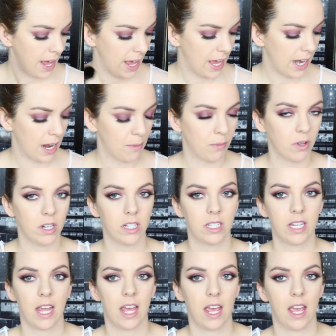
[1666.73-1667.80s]
and I'm going to
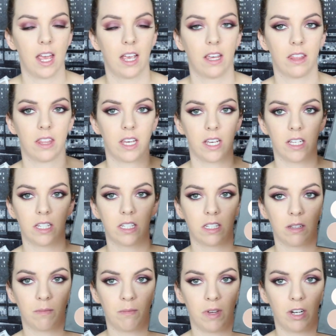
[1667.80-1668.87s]
take
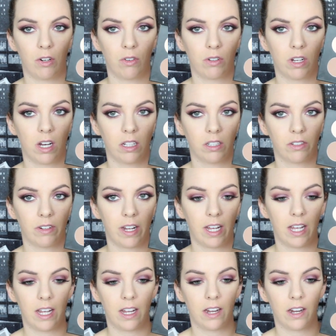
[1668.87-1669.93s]
this middle color
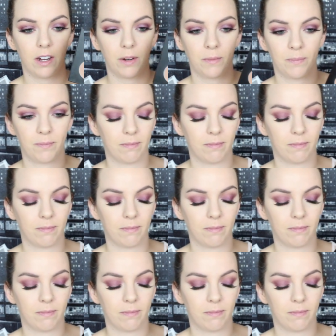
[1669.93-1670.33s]
right here